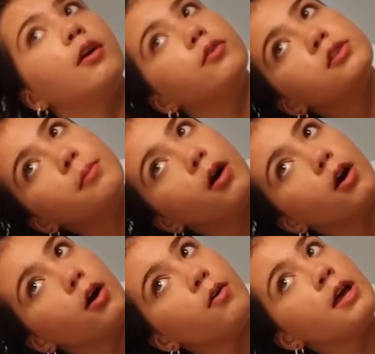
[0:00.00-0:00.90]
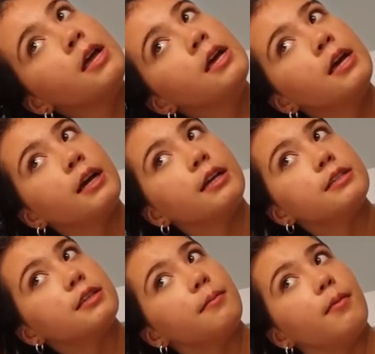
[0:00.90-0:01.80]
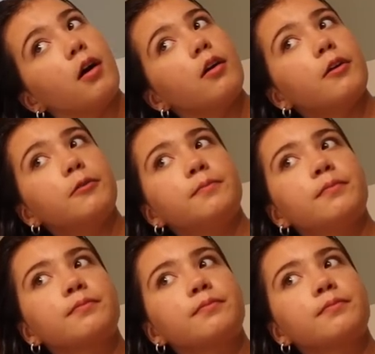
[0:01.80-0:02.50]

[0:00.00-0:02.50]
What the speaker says: go tomorrow. Cause tomorrow